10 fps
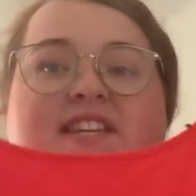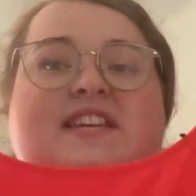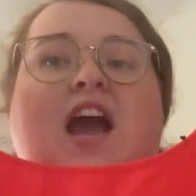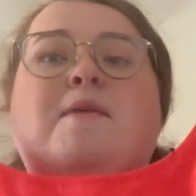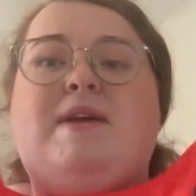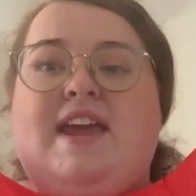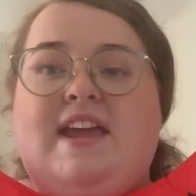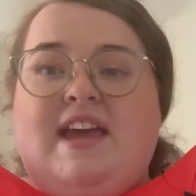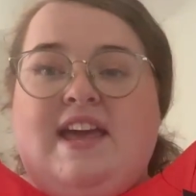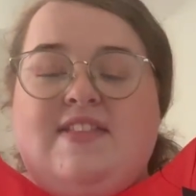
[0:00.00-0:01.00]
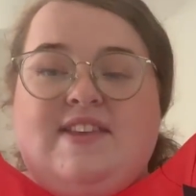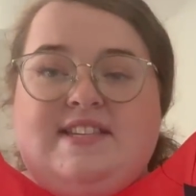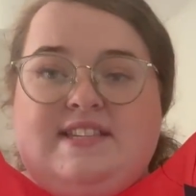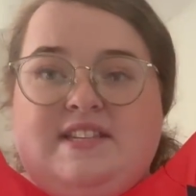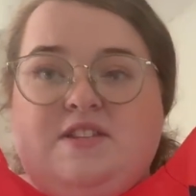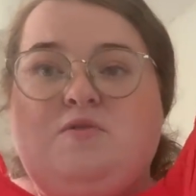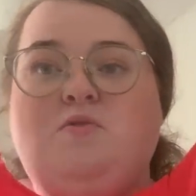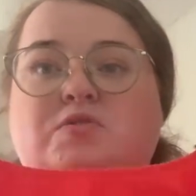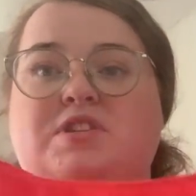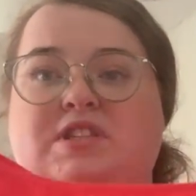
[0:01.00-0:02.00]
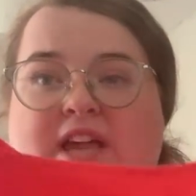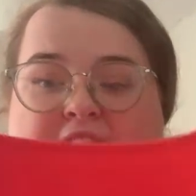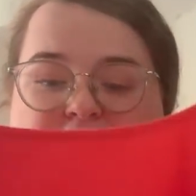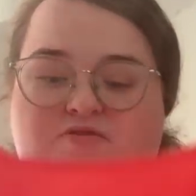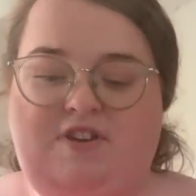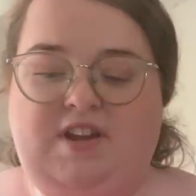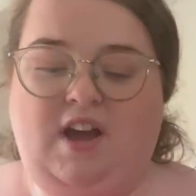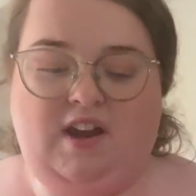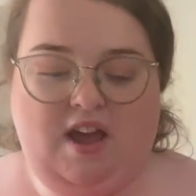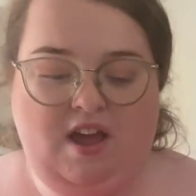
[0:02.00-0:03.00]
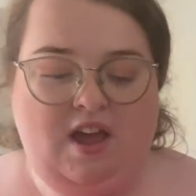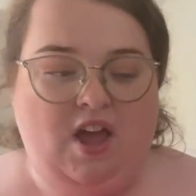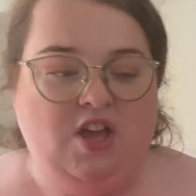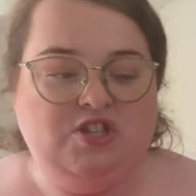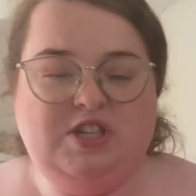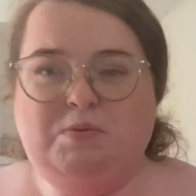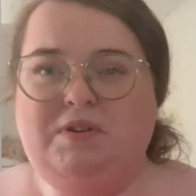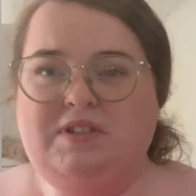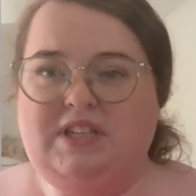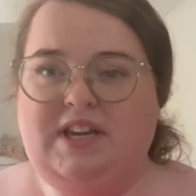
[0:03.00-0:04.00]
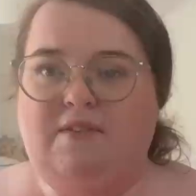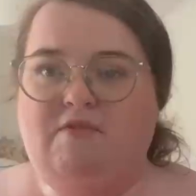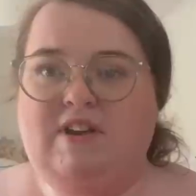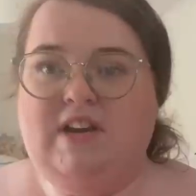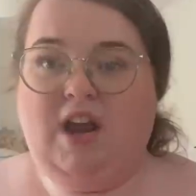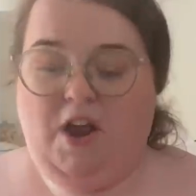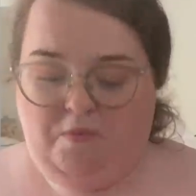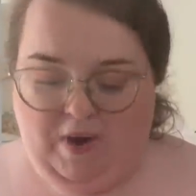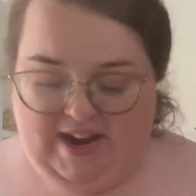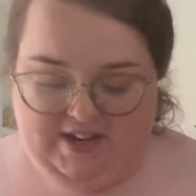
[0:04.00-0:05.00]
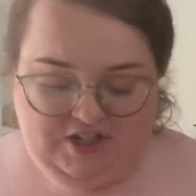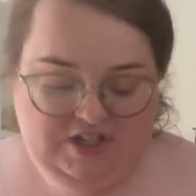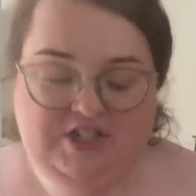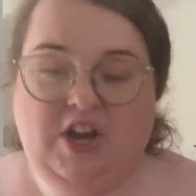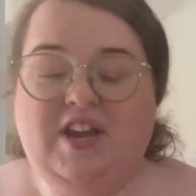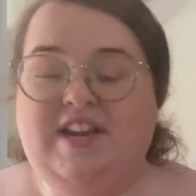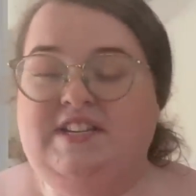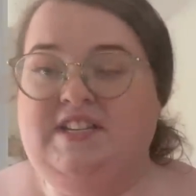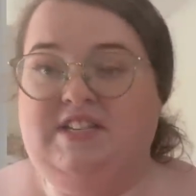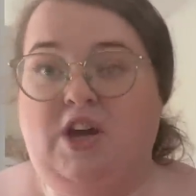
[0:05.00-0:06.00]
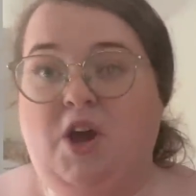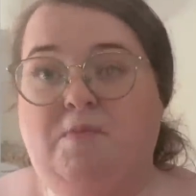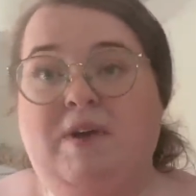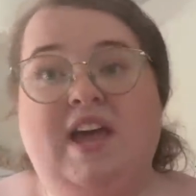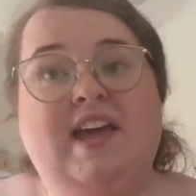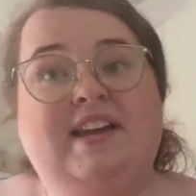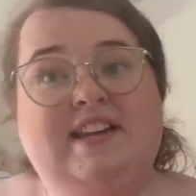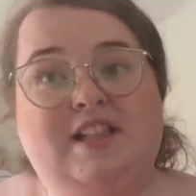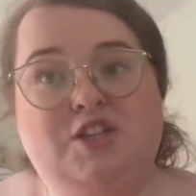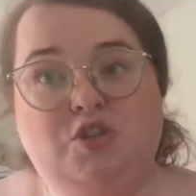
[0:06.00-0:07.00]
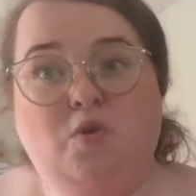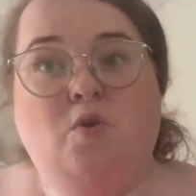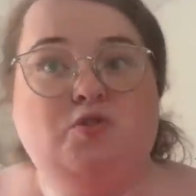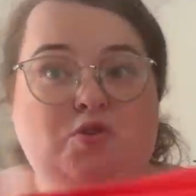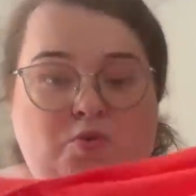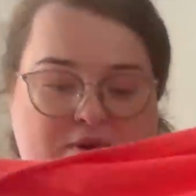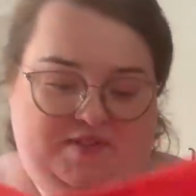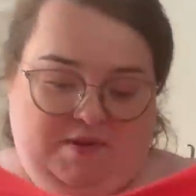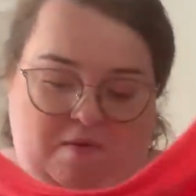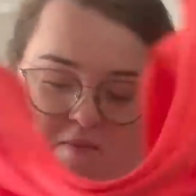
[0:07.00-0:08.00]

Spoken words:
cami. This is in this gorgeous tangerine color. Just want like a really lightweight, just to tuck into some little shorts or with some of